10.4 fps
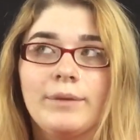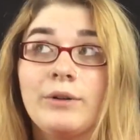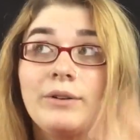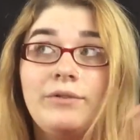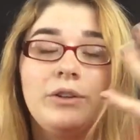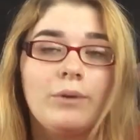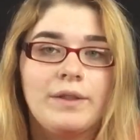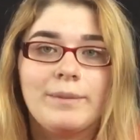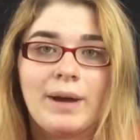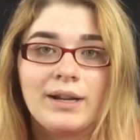review
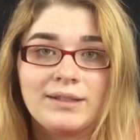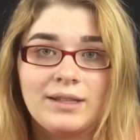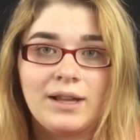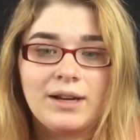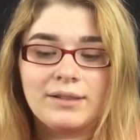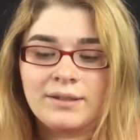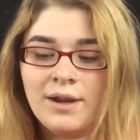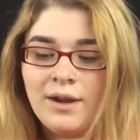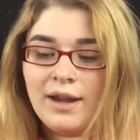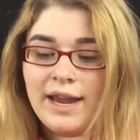on the Boxy Luxe
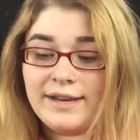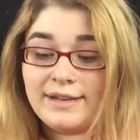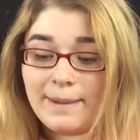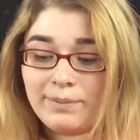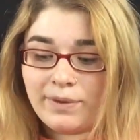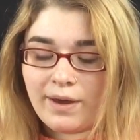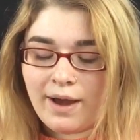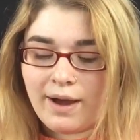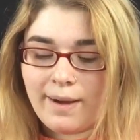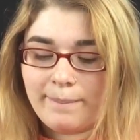in depth,
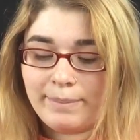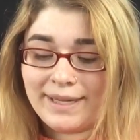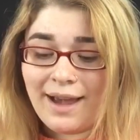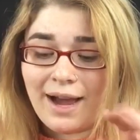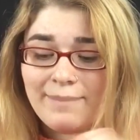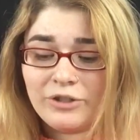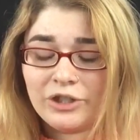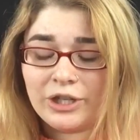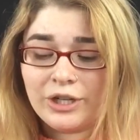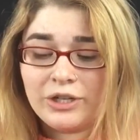but yeah, I'm
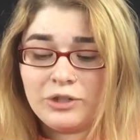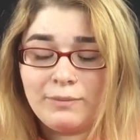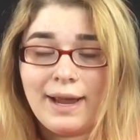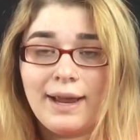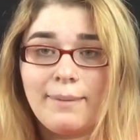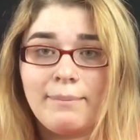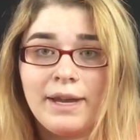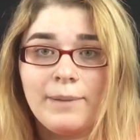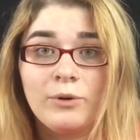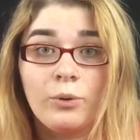just gonna do my
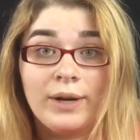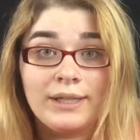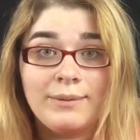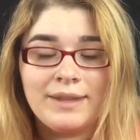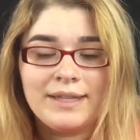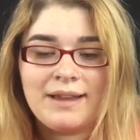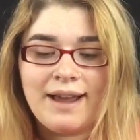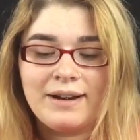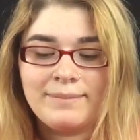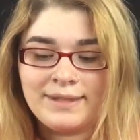makeup quickly with these
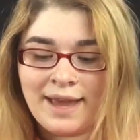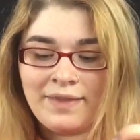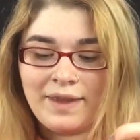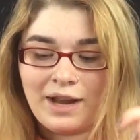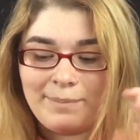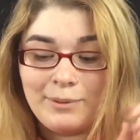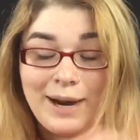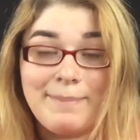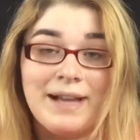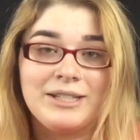items and then I'll be
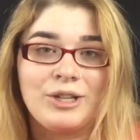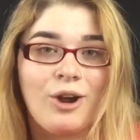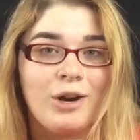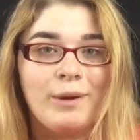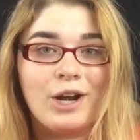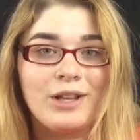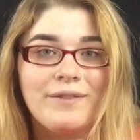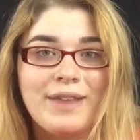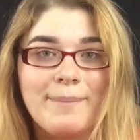right back to talk about all of